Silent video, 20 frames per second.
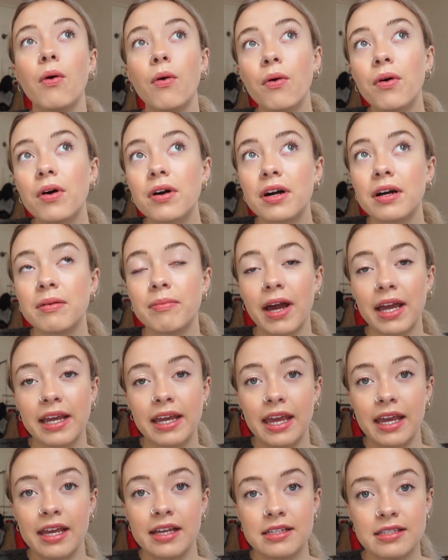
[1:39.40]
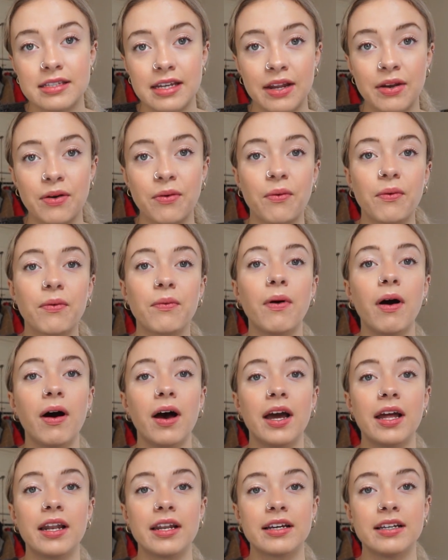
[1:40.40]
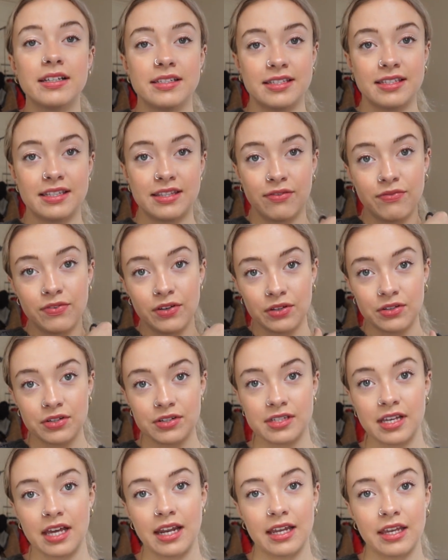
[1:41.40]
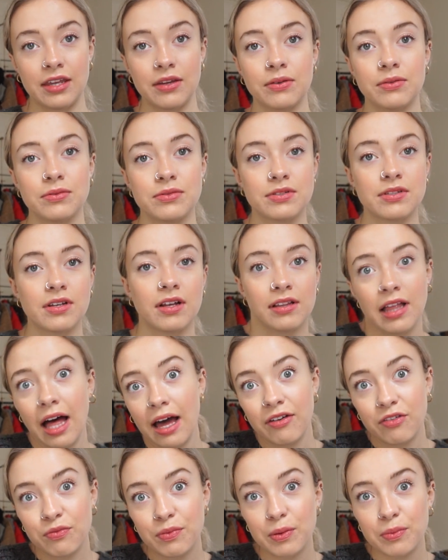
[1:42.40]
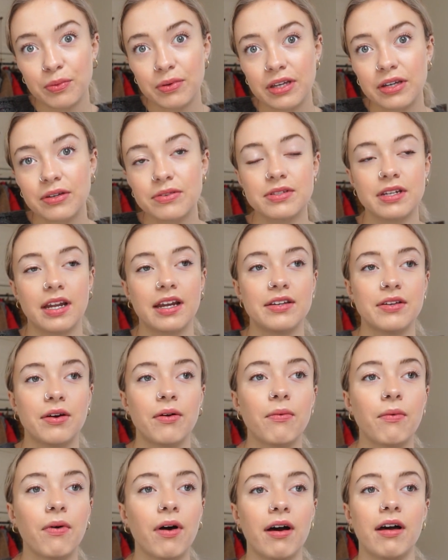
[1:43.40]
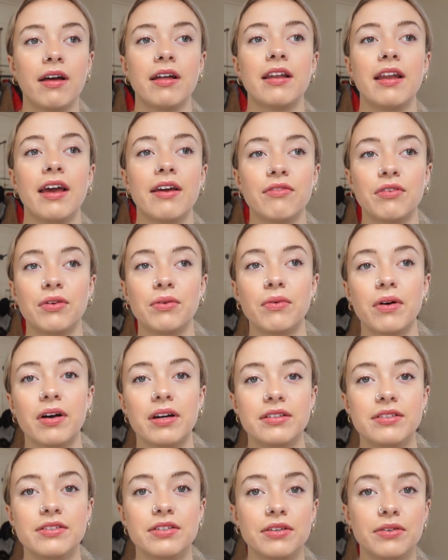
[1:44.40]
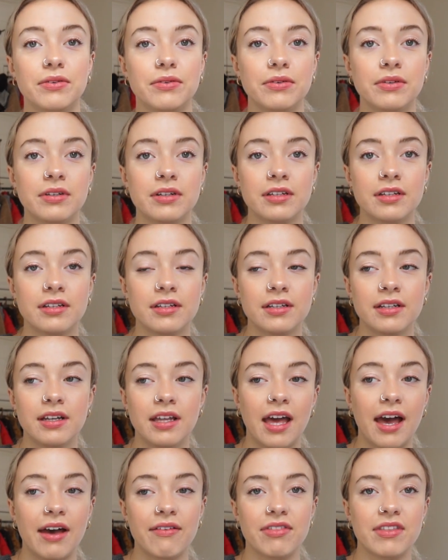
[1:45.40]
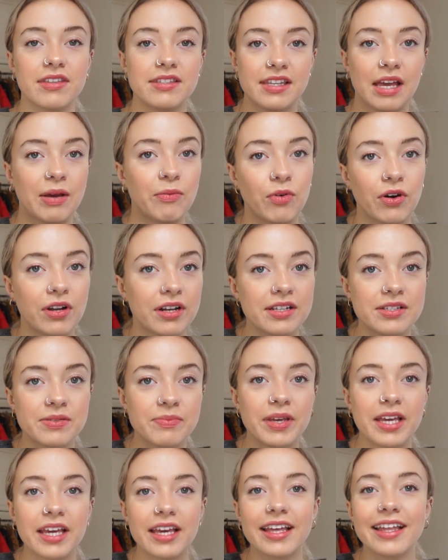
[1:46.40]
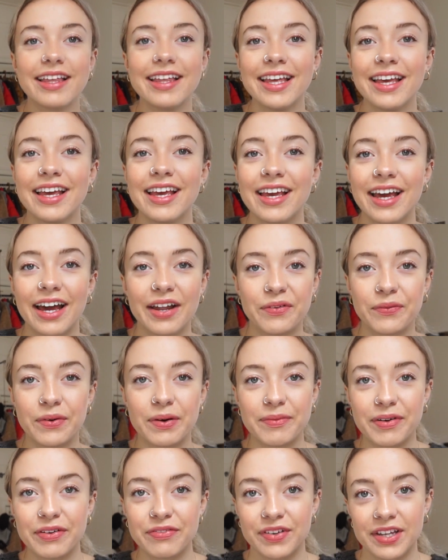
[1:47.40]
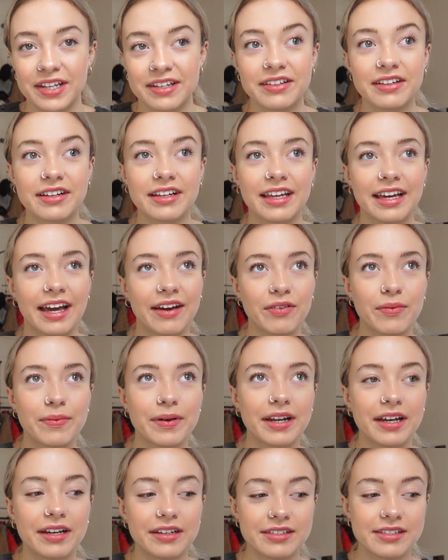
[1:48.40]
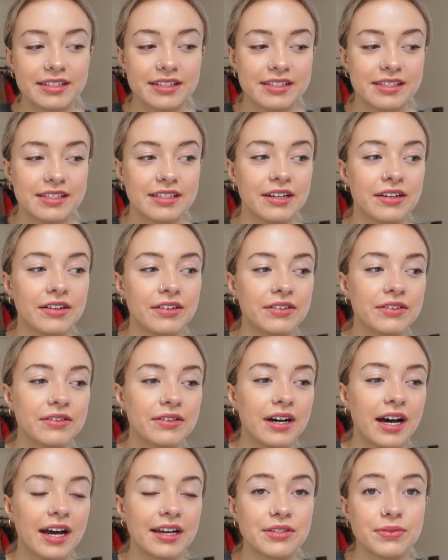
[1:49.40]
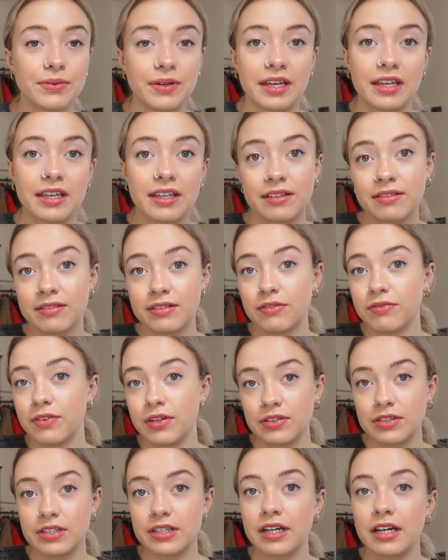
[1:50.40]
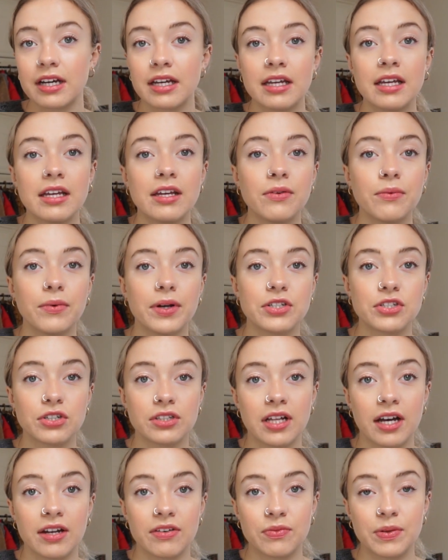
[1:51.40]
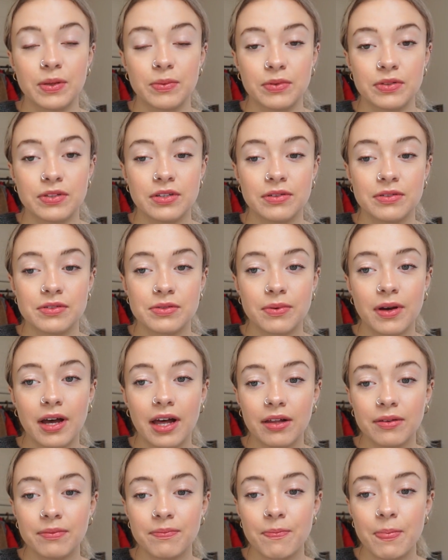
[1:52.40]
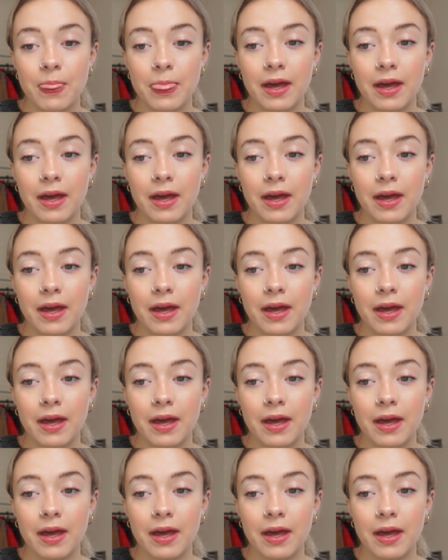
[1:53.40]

Or in my case, I don't want, because the filters that I use a lot of people use, and I don't want everyone to have the same one as me. I don't want my feed to look like everybody else's, so I tweak the filter, which a lot of people do as well.